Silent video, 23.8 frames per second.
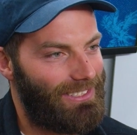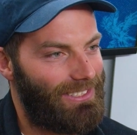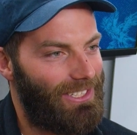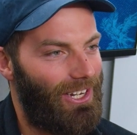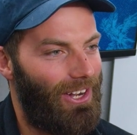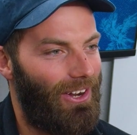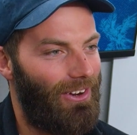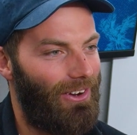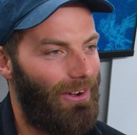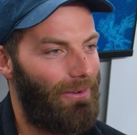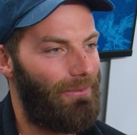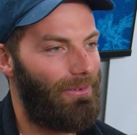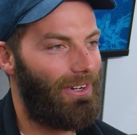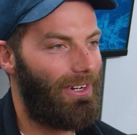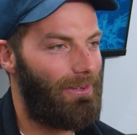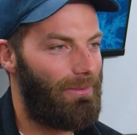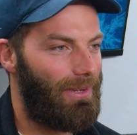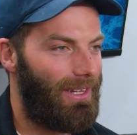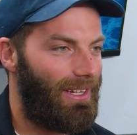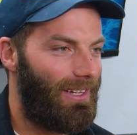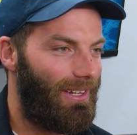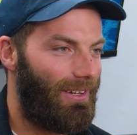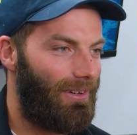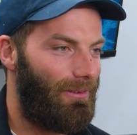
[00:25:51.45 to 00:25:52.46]
So I'm going
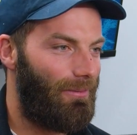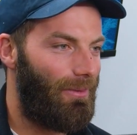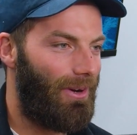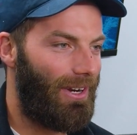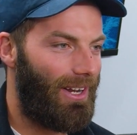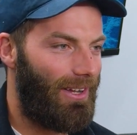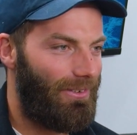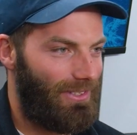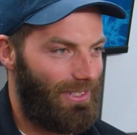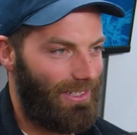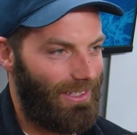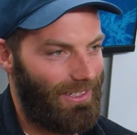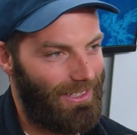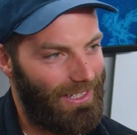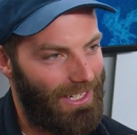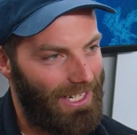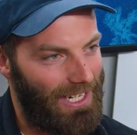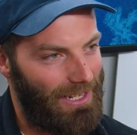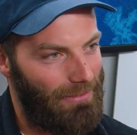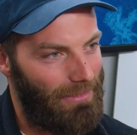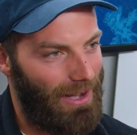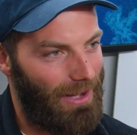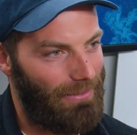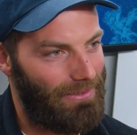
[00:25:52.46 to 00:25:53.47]
to might have to hit
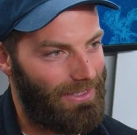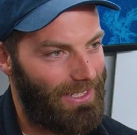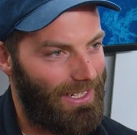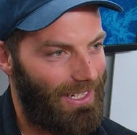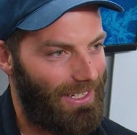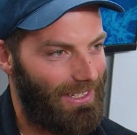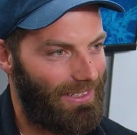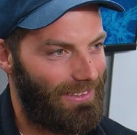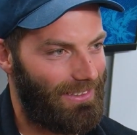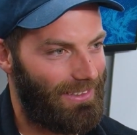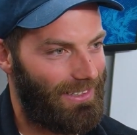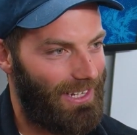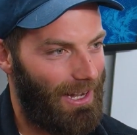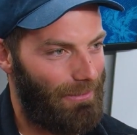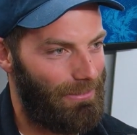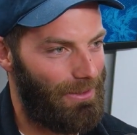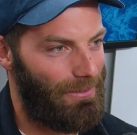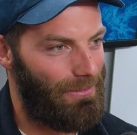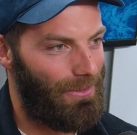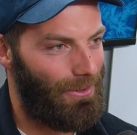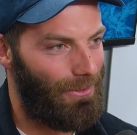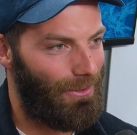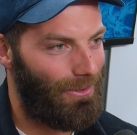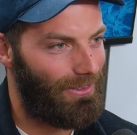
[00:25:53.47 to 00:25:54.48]
him up to get a
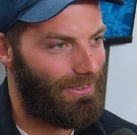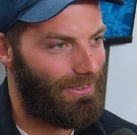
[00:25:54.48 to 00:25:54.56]
couple more.